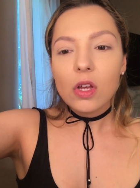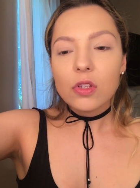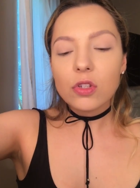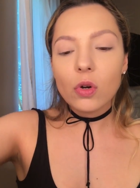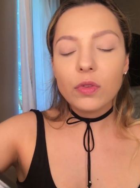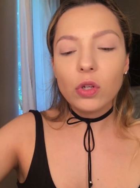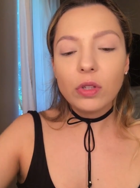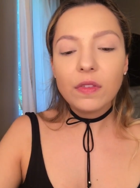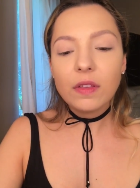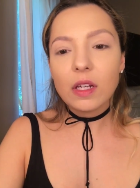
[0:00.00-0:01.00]
So the
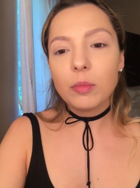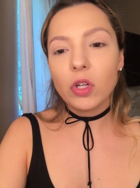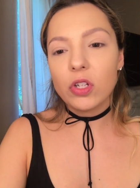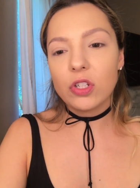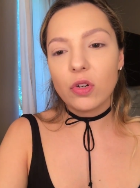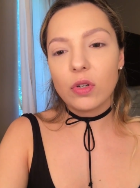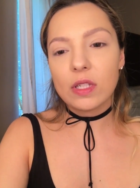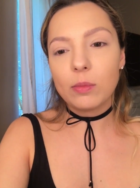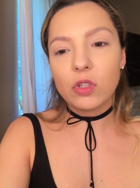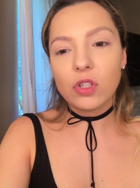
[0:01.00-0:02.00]
only thing that I'm going to do is
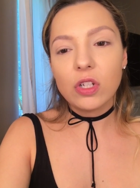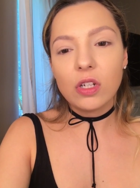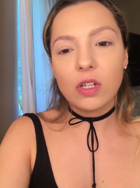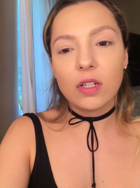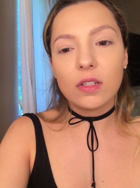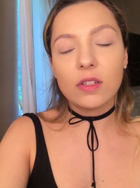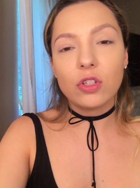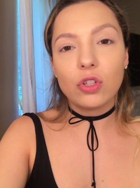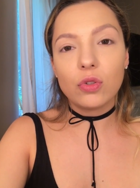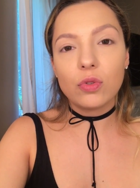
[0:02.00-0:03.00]
I'm just going to
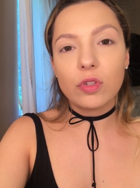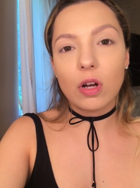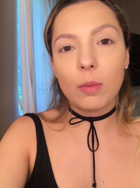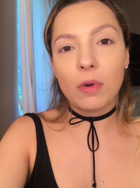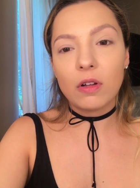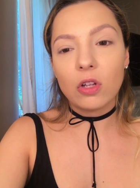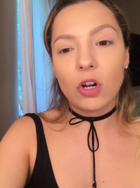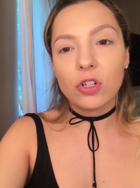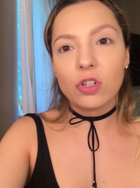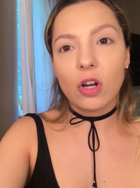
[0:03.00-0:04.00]
use
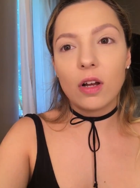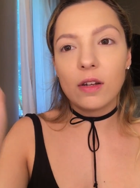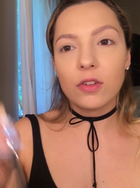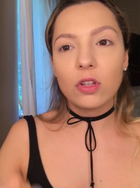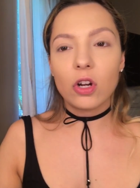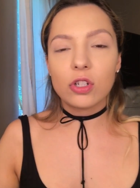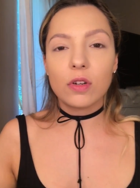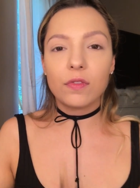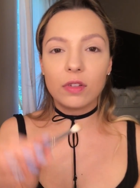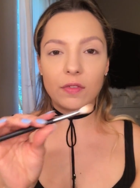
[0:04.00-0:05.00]
another large
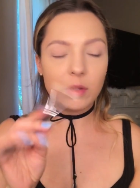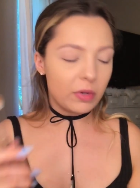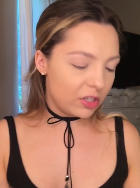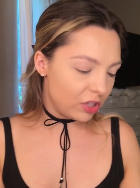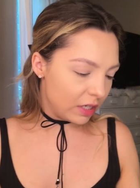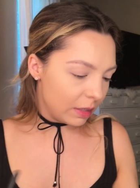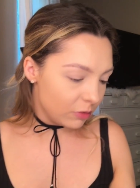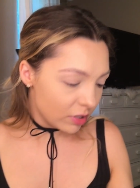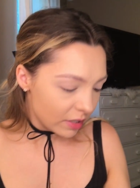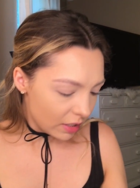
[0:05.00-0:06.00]
fluffy brush, and I'm
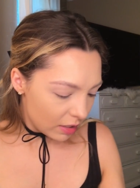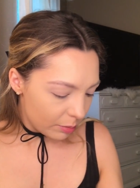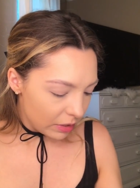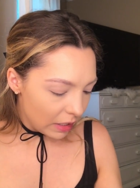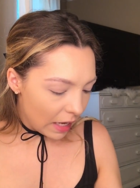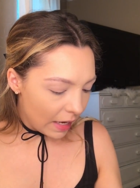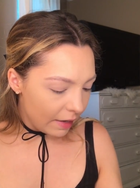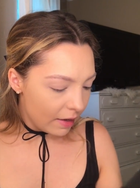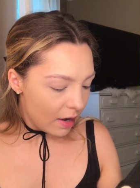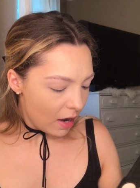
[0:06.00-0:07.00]
just going to
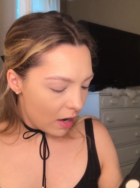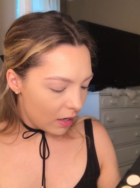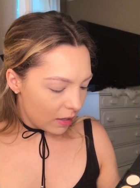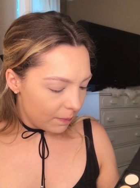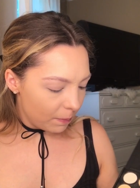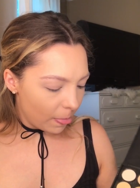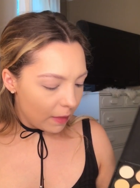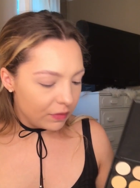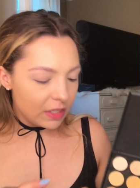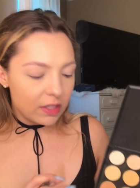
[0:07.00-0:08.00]
apply
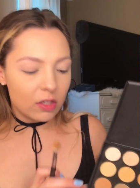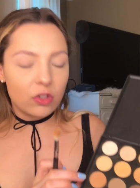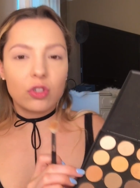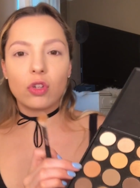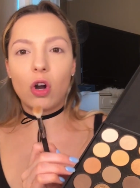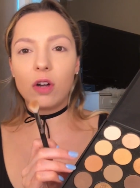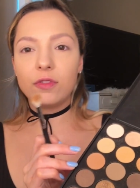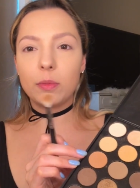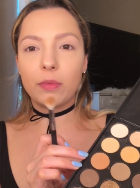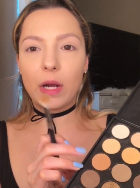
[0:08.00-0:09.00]
this
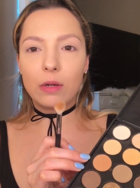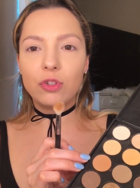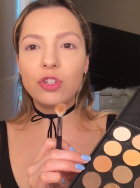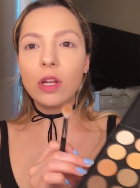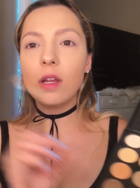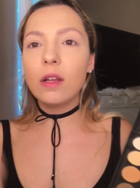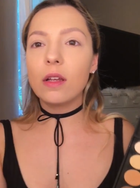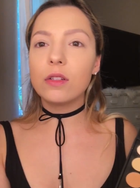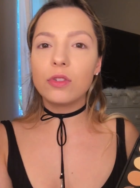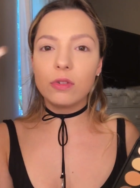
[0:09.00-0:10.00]
soft brown shade
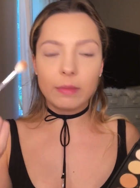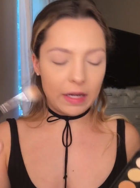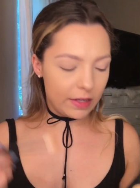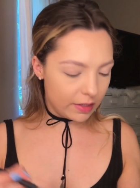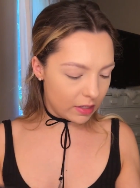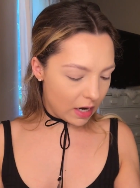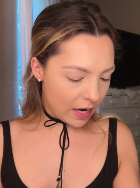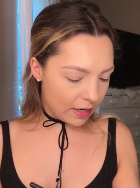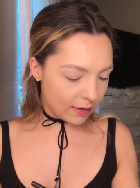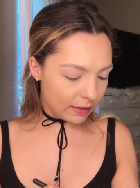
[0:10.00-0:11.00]
into my
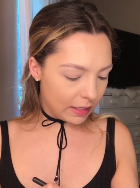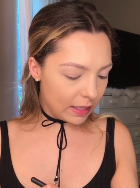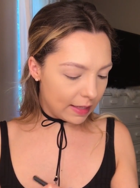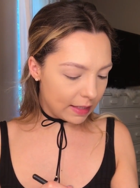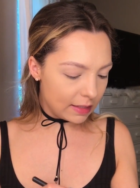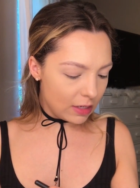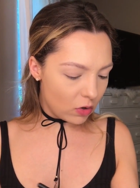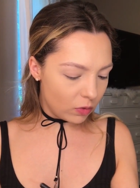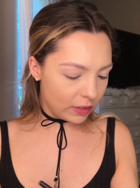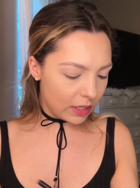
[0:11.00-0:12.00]
entire lid, and that's the
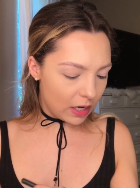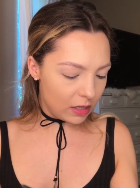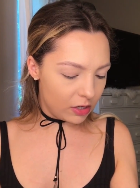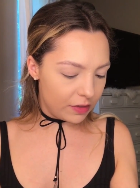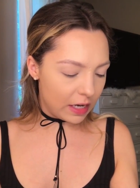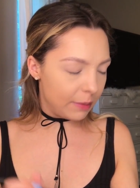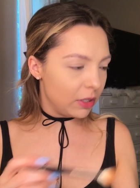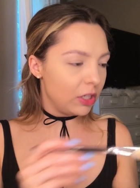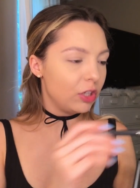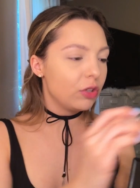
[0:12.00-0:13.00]
only color that I'm
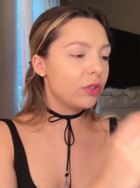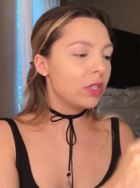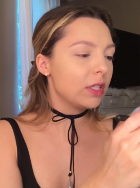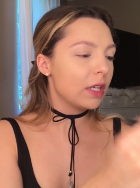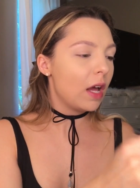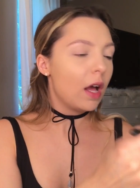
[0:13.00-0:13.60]
going to use